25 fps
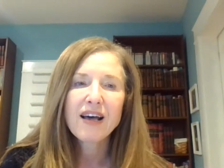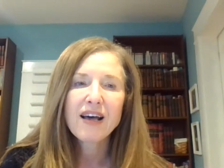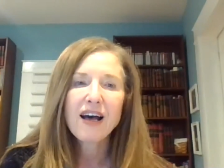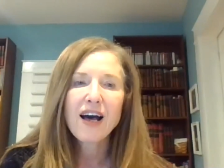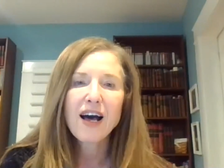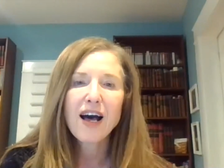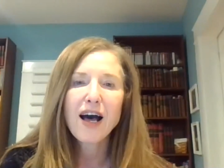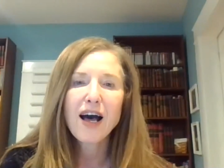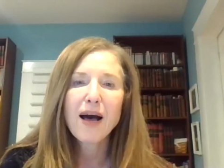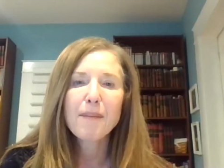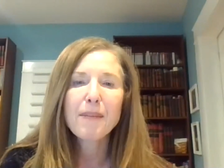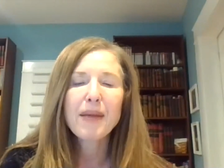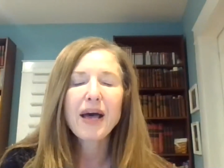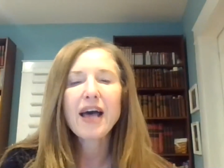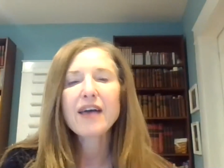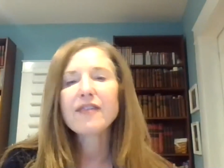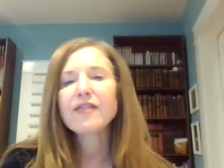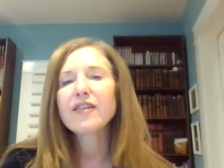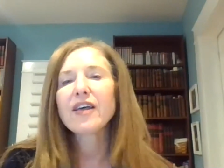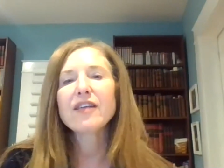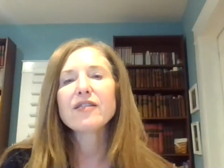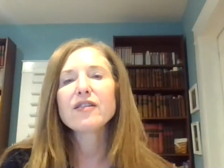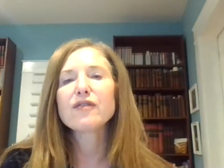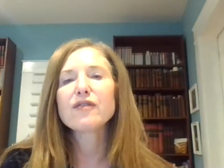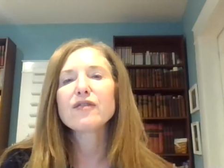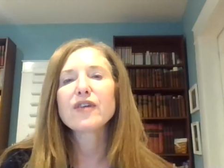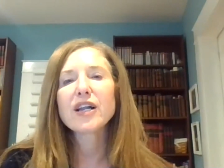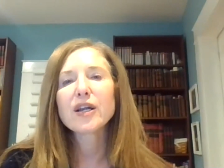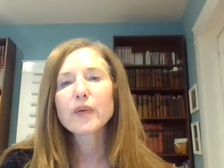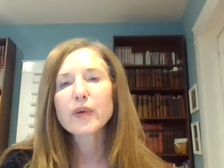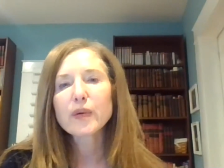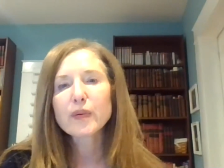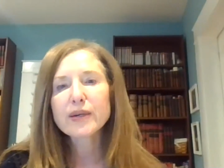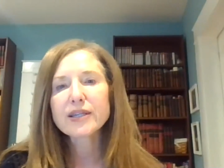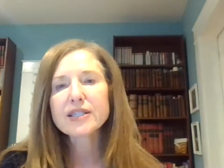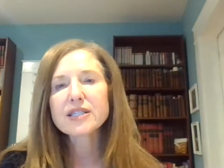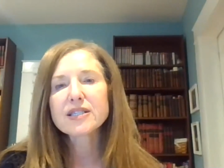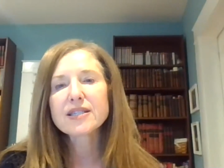And then the
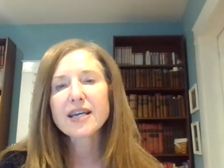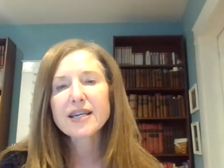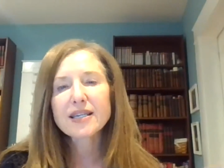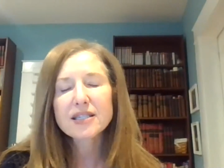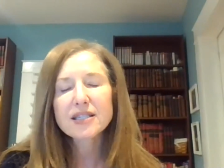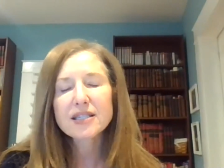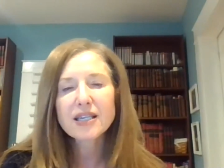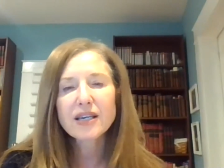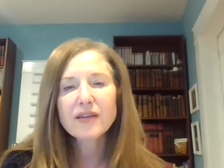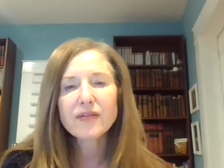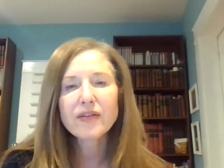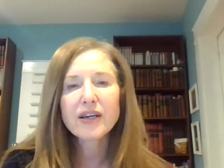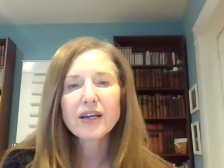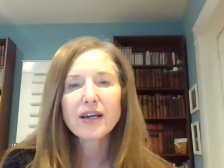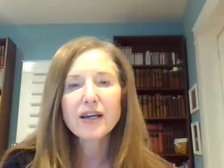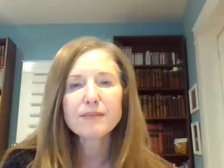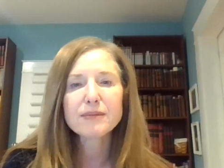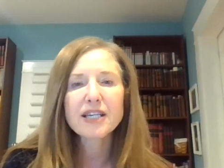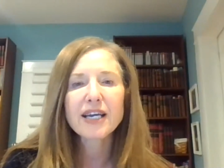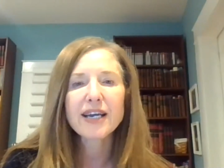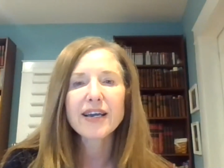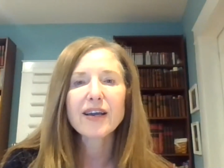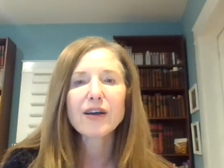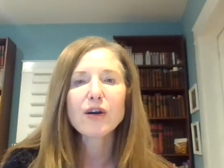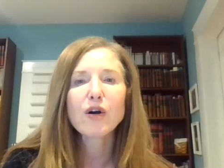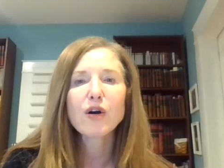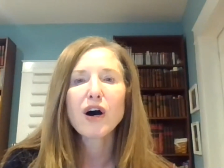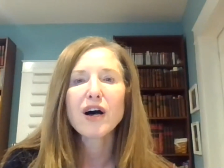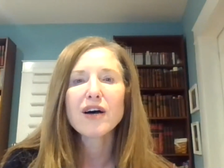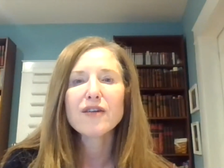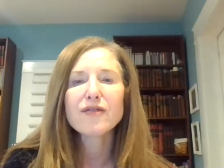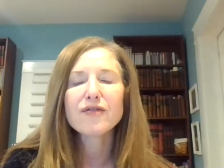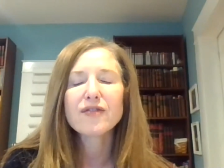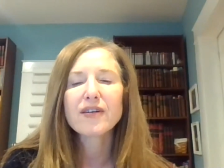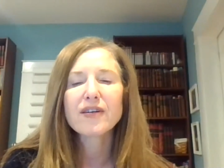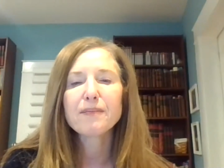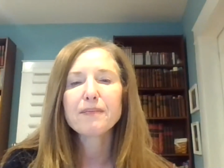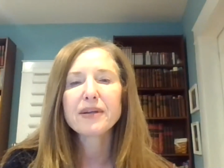following week's Thanksgiving, I'm taking
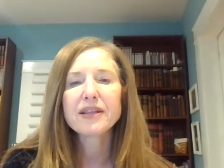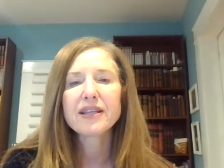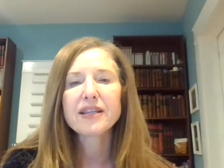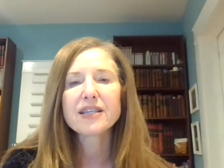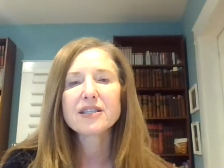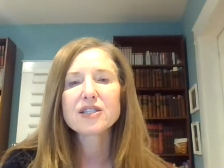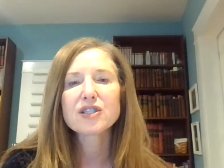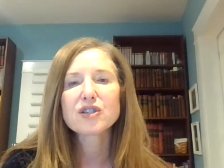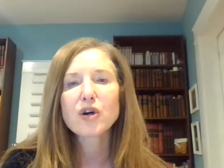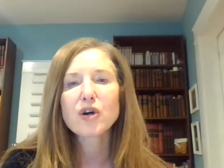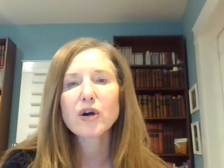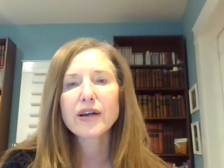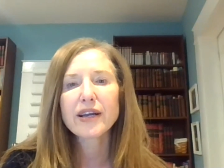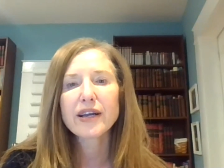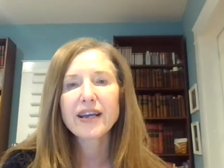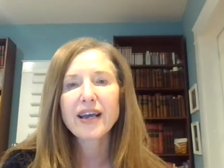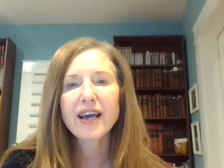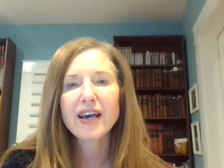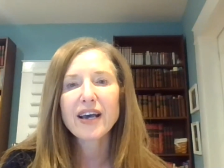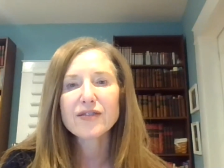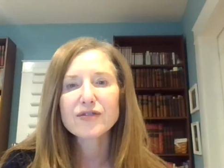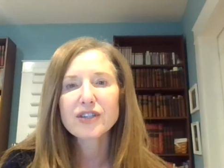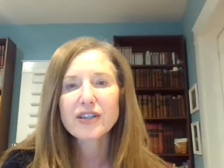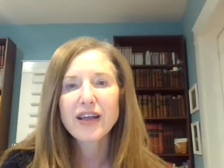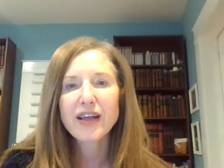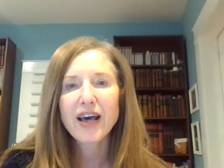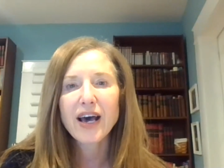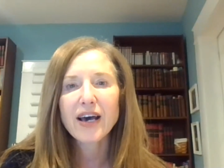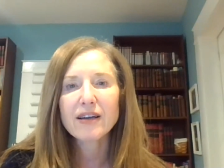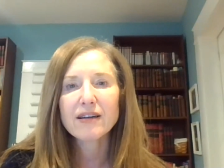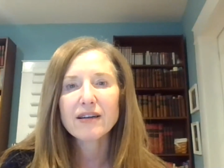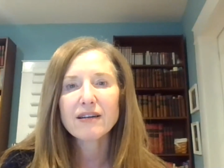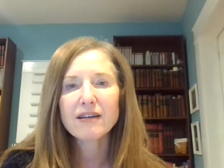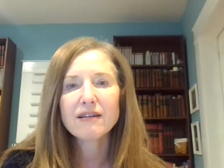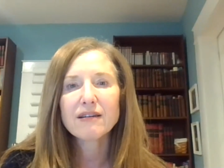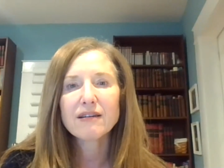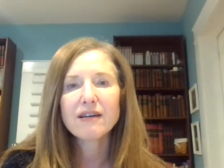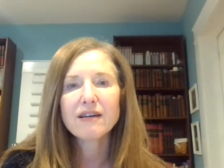off, but then starting after
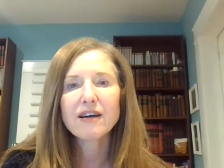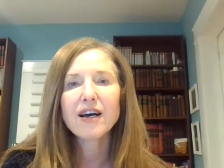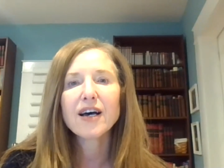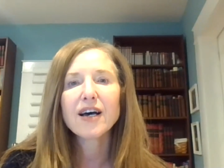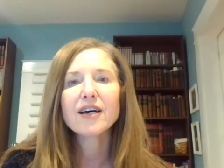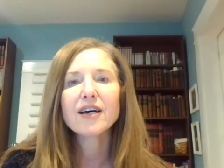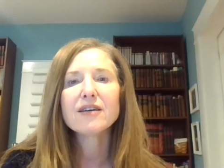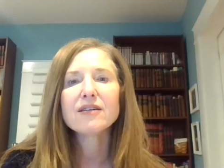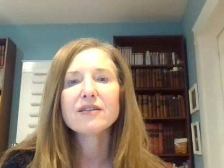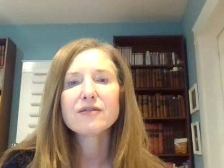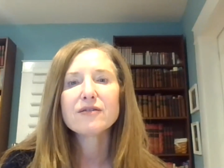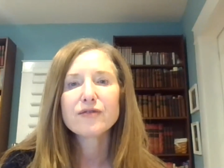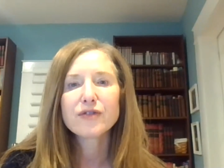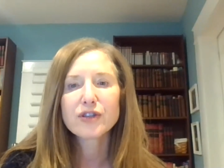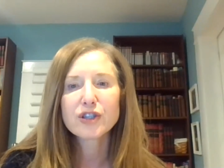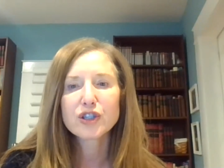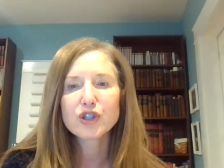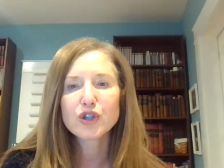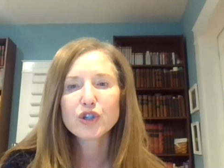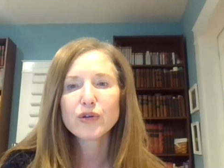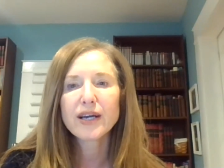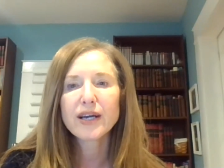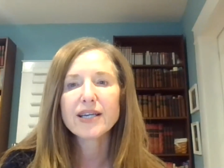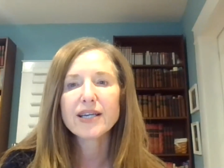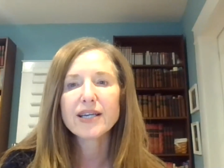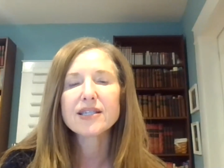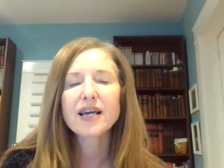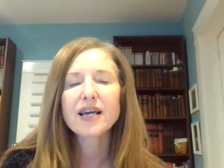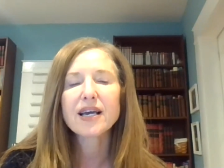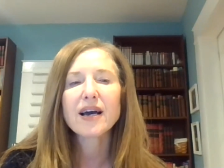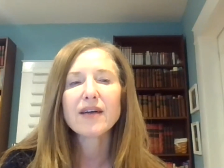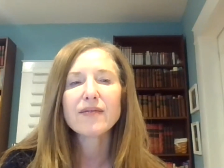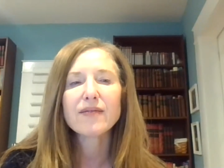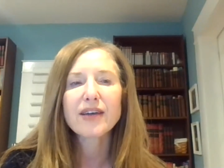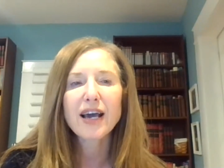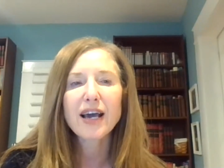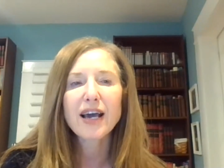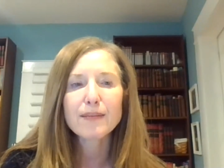that, for the 2 days I
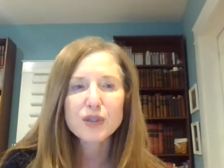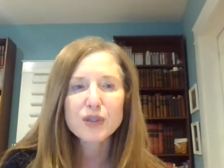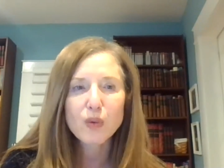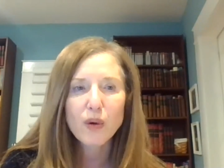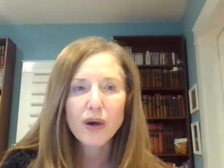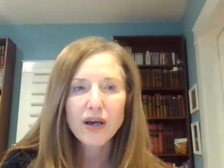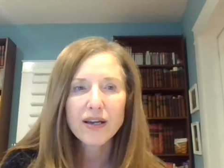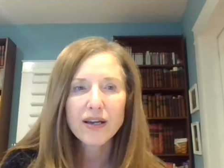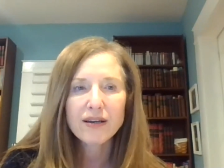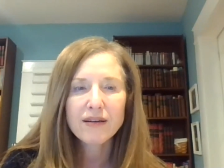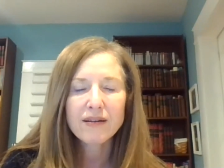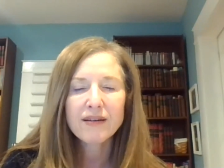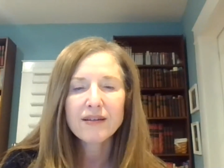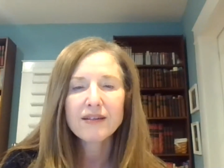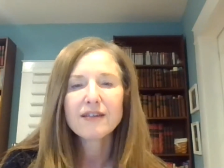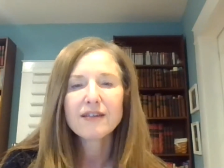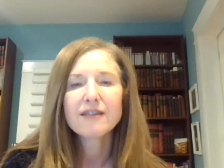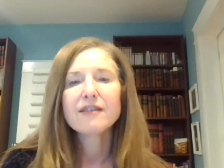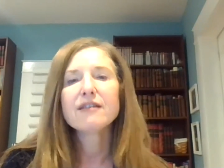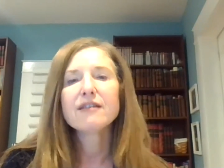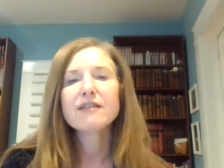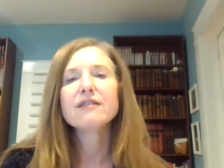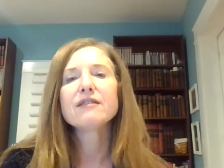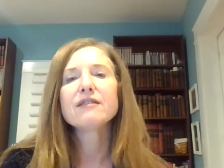have CAPS 1,